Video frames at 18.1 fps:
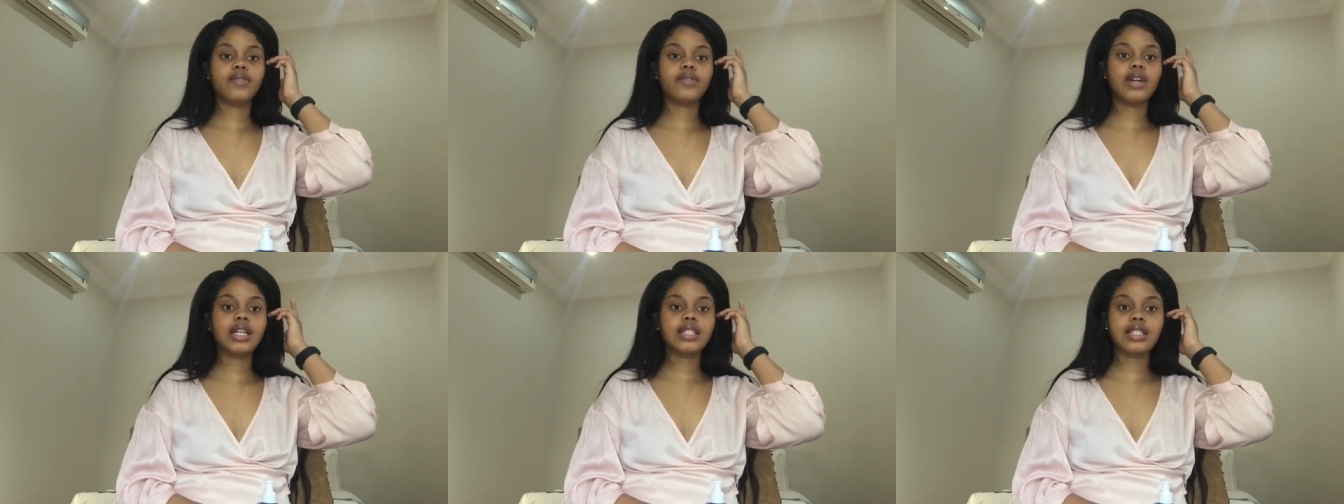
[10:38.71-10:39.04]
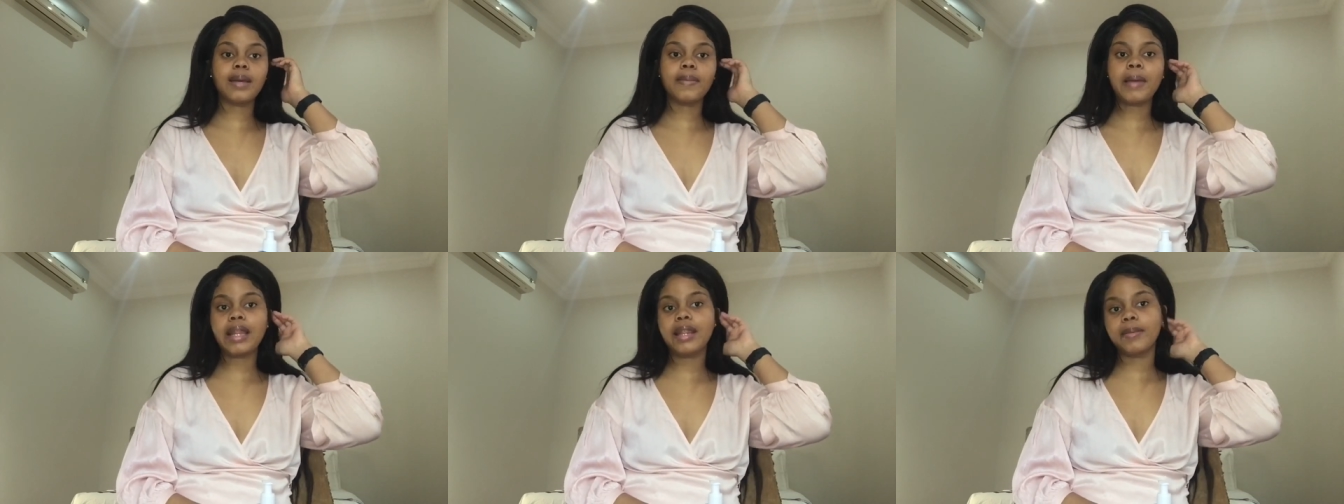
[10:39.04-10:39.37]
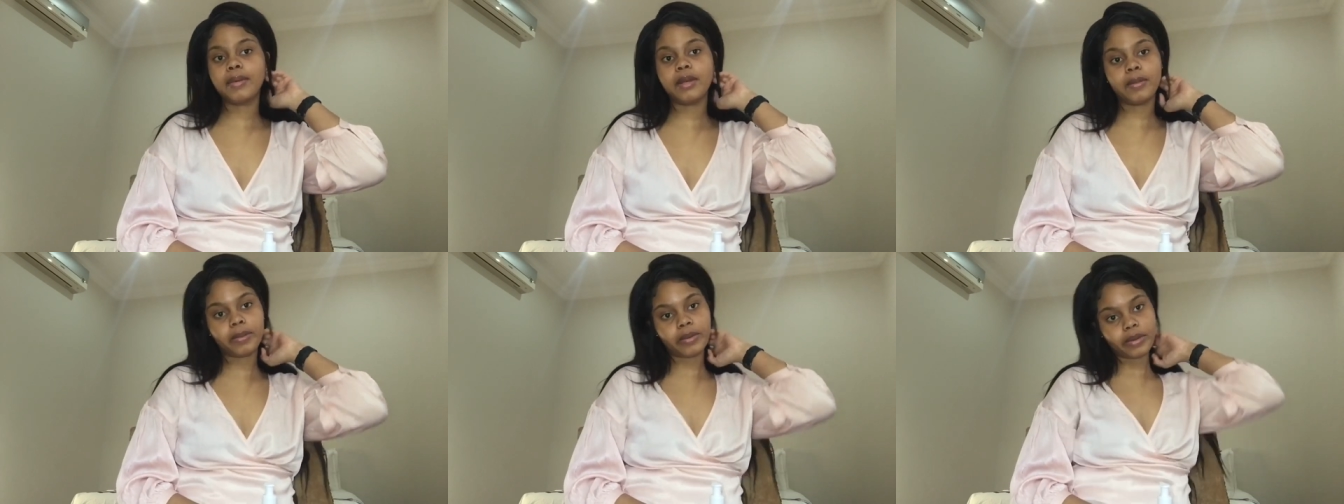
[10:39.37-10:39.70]
for some other
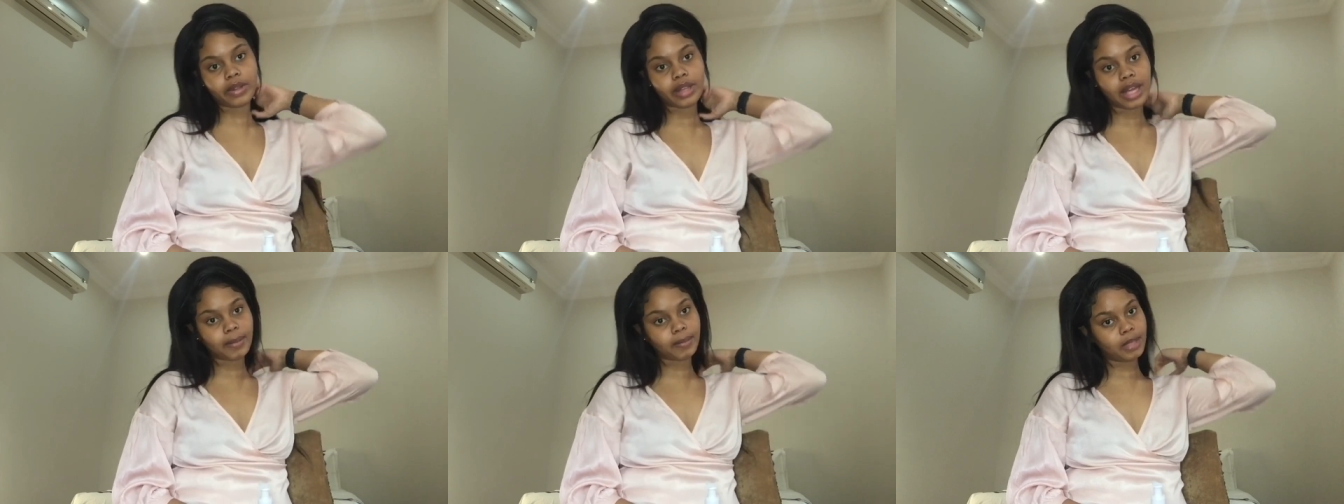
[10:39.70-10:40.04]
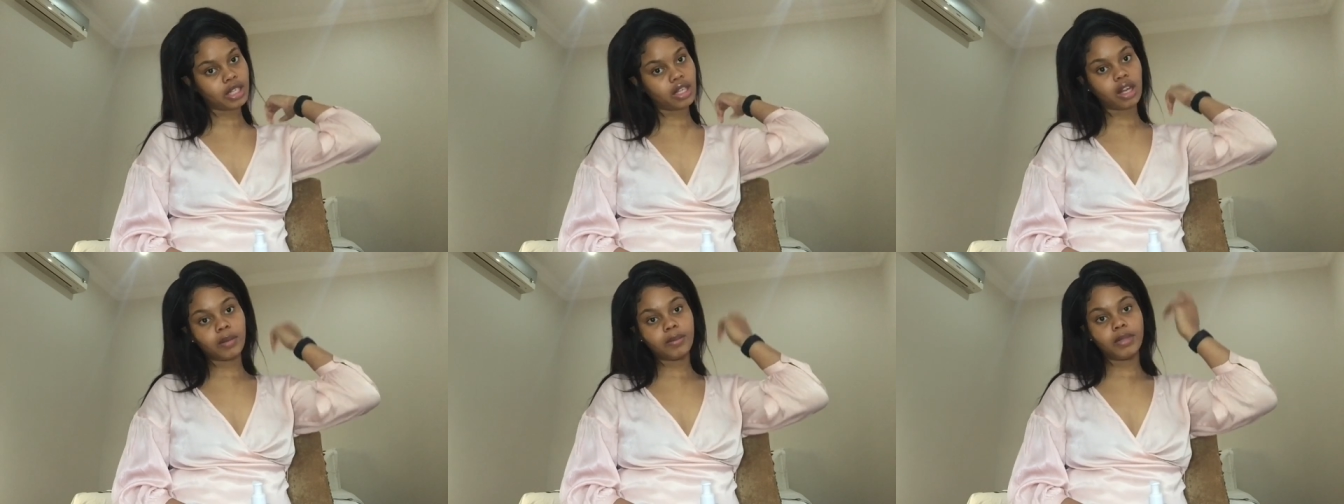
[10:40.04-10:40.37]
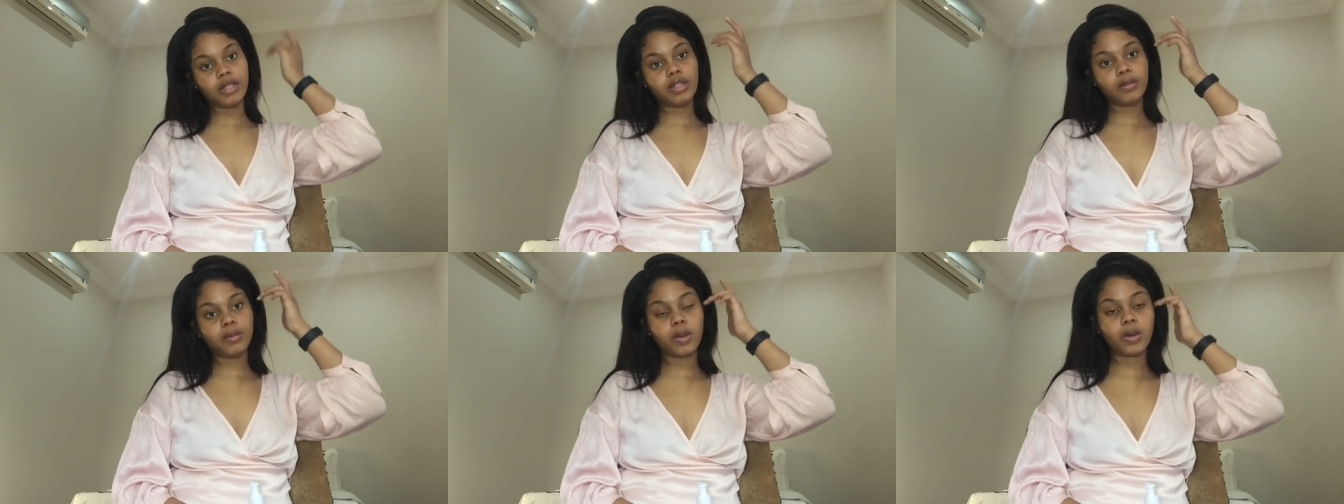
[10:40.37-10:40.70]
people that may not
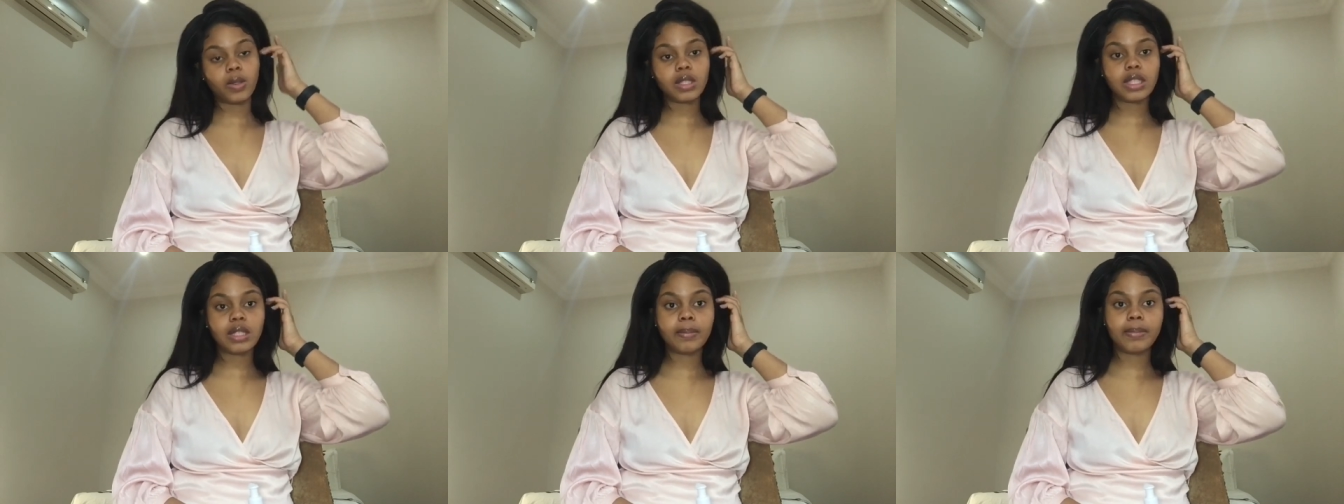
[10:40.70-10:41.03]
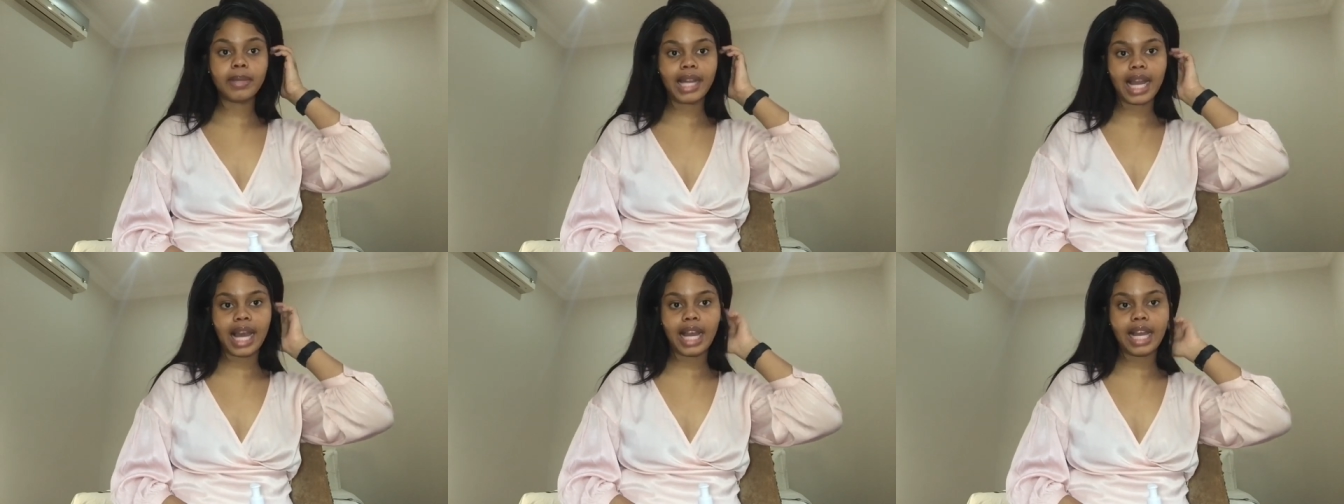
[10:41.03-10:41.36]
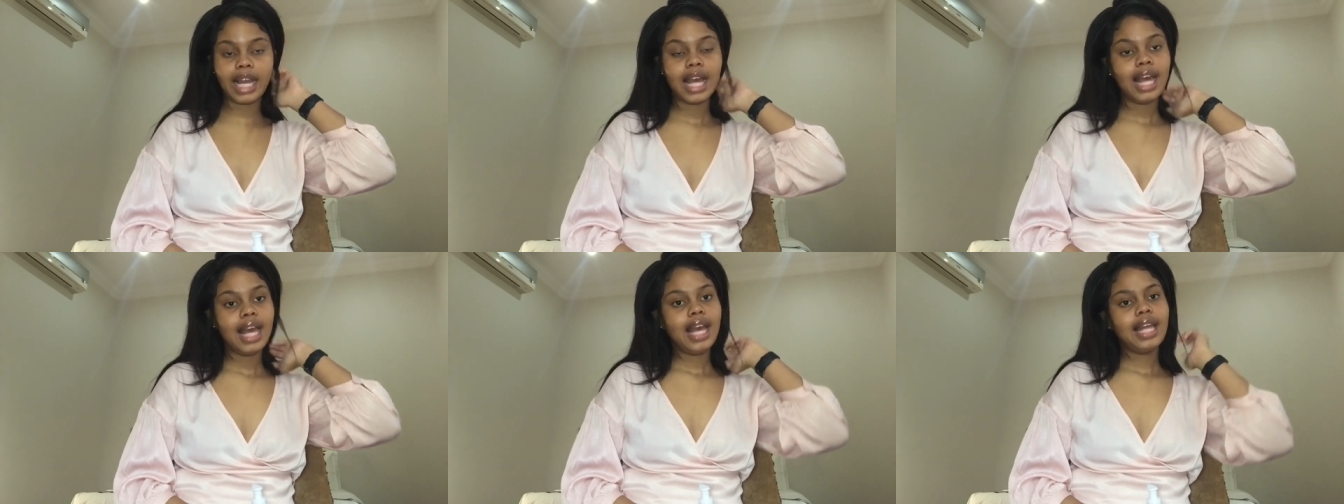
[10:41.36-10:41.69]
be important but like